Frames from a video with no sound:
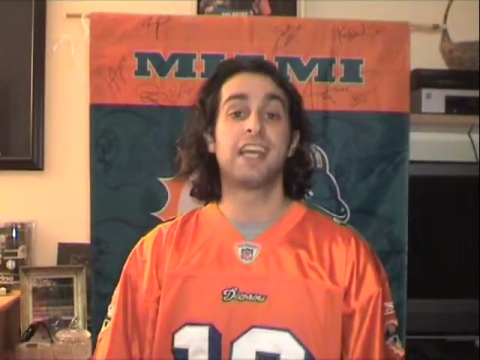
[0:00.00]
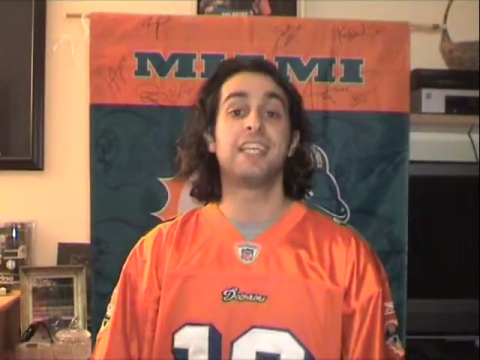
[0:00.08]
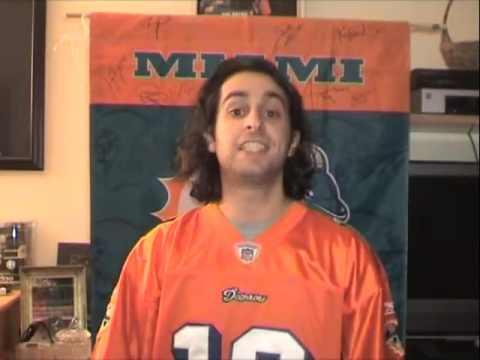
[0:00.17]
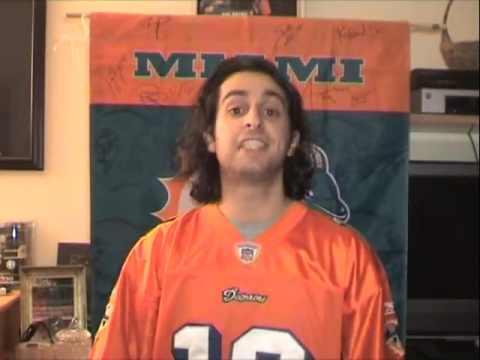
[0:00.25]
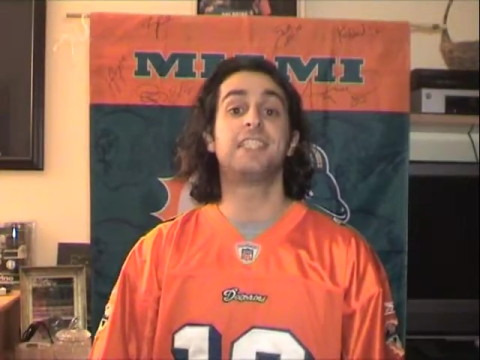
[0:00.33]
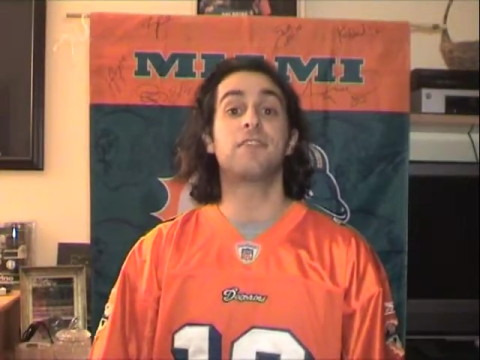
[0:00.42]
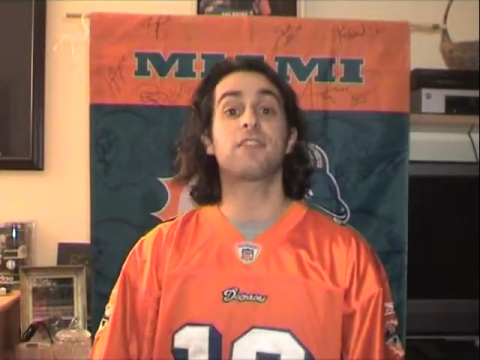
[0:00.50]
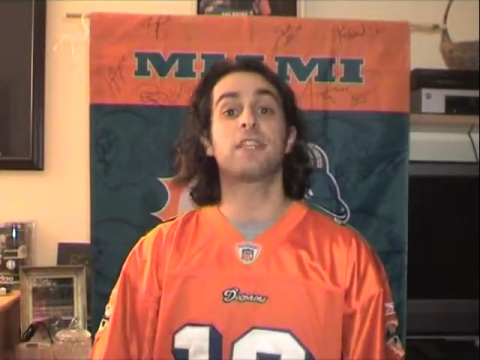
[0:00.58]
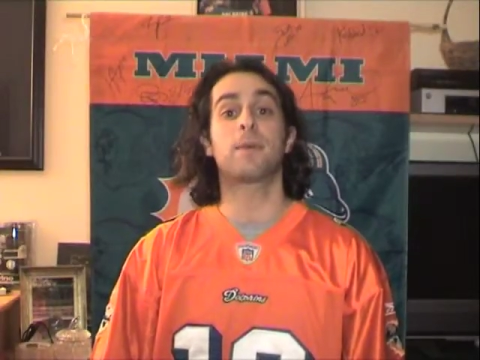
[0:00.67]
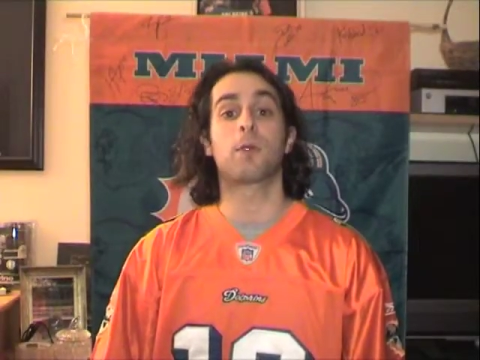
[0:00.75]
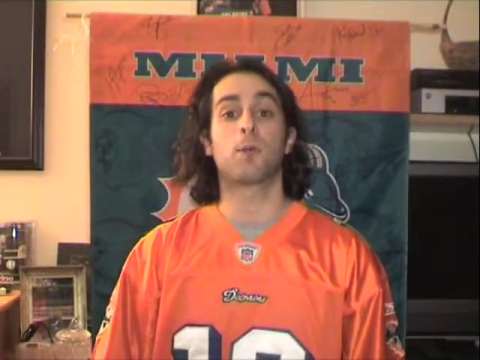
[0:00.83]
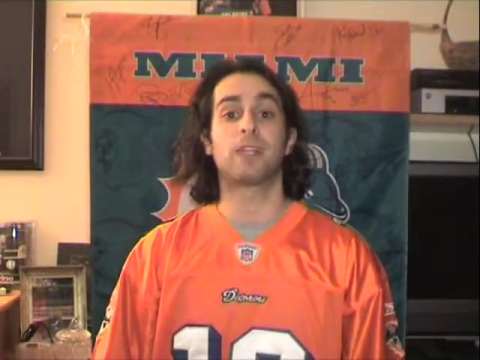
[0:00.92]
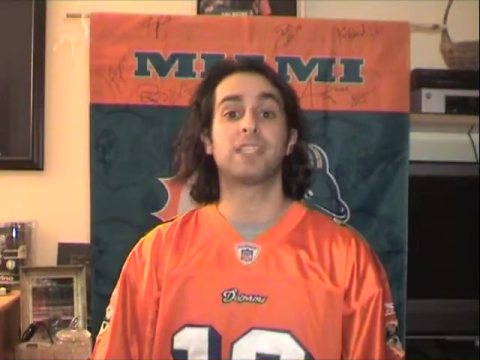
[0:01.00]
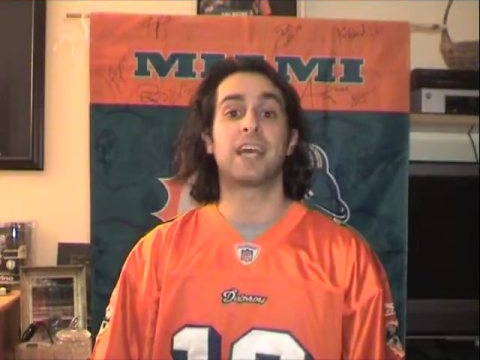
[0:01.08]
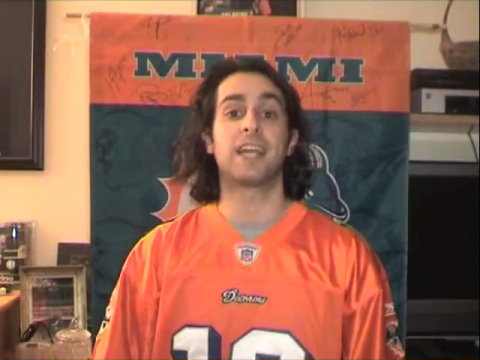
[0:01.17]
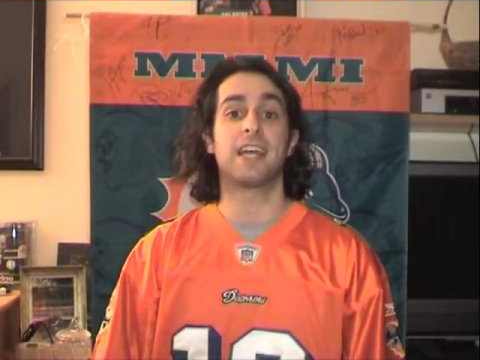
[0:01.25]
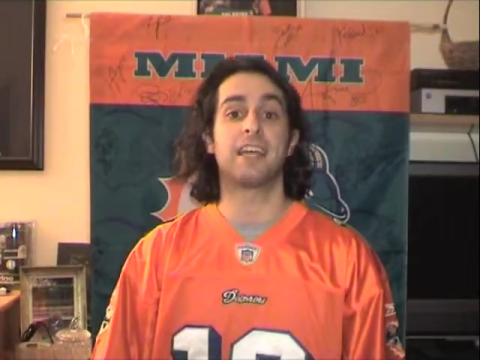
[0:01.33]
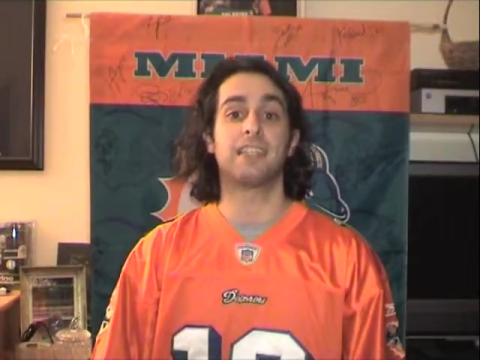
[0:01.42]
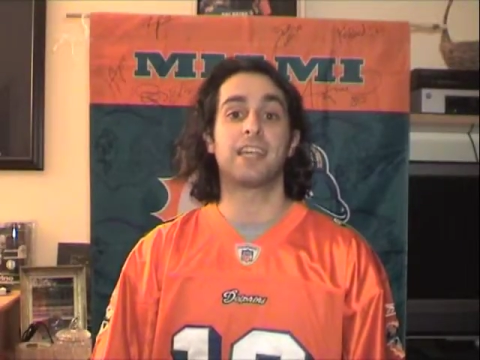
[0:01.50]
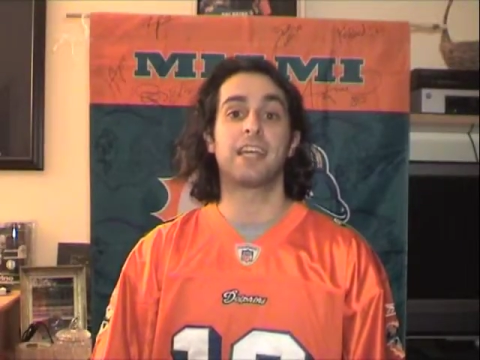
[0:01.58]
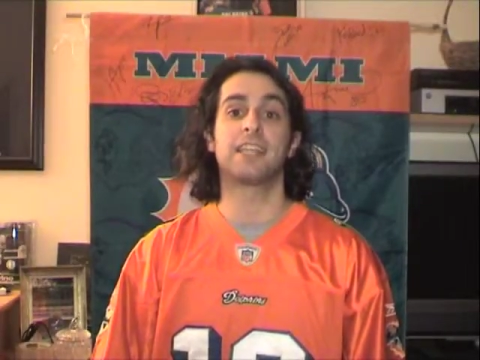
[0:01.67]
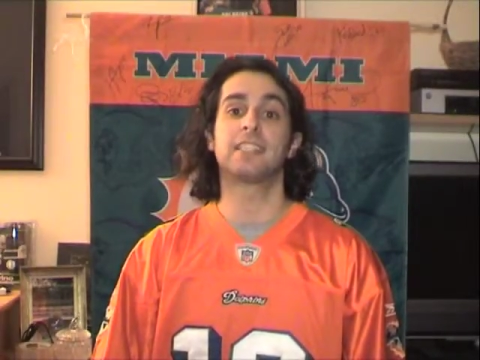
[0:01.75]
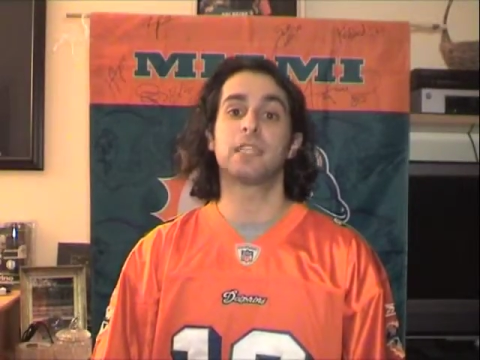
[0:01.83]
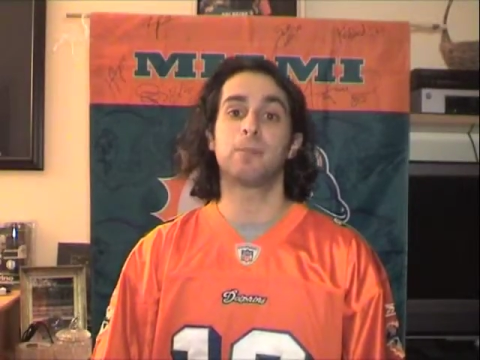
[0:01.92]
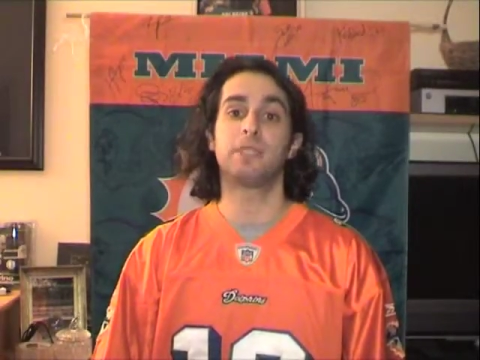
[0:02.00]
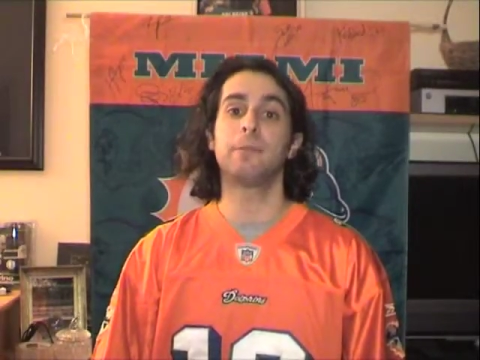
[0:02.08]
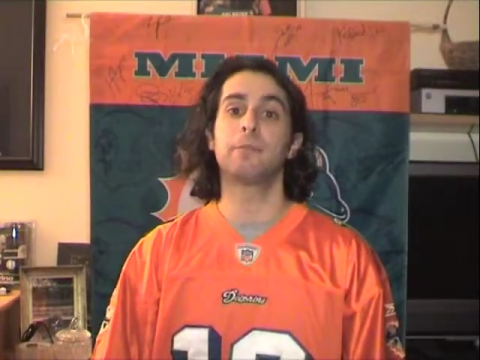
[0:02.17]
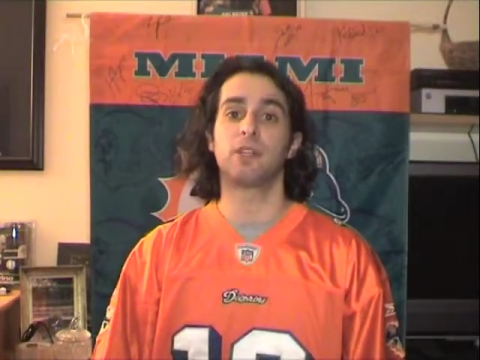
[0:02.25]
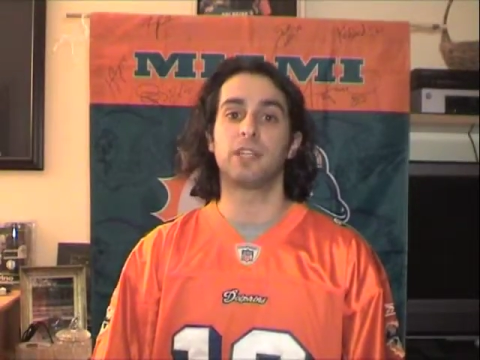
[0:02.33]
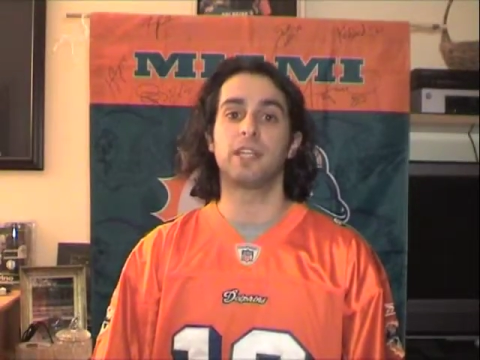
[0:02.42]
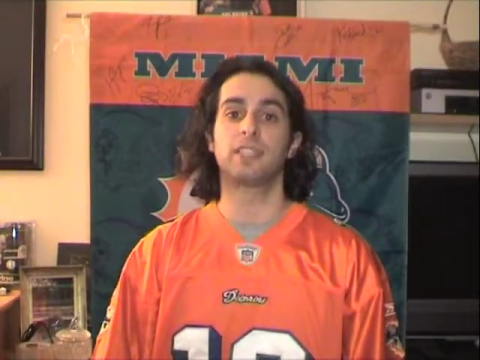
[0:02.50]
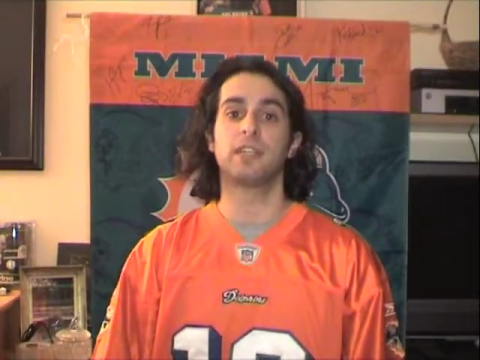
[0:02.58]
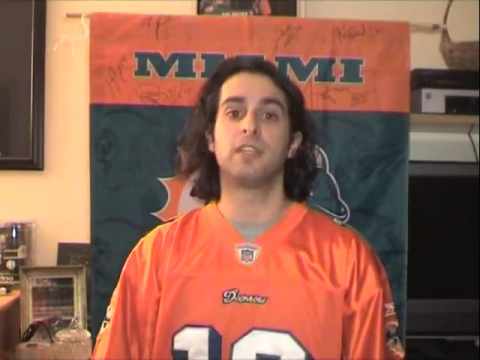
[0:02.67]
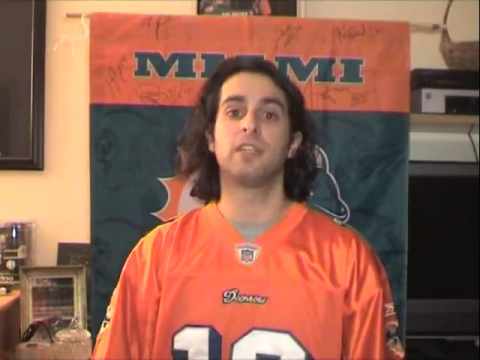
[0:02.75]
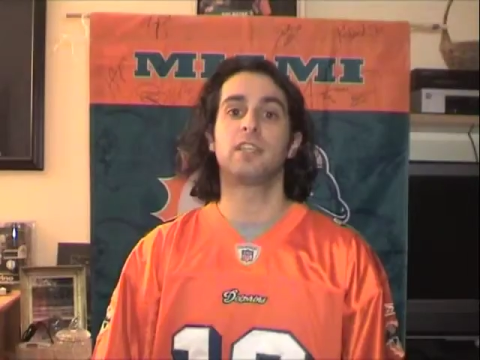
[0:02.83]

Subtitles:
He's a definite number 1 tight end, and in some deeper leagues,